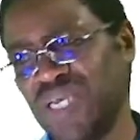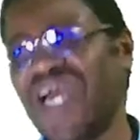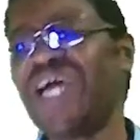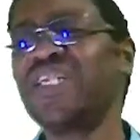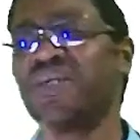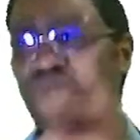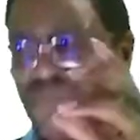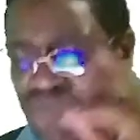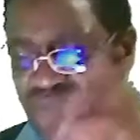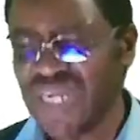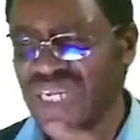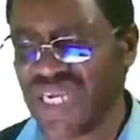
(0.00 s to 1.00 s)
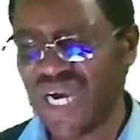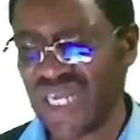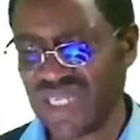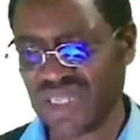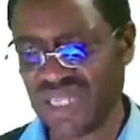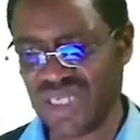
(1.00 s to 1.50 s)
And many
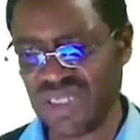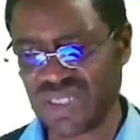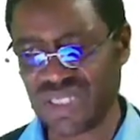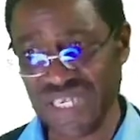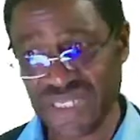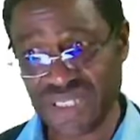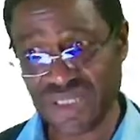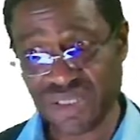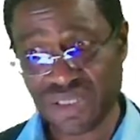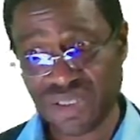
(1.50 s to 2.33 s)
other things. Listen.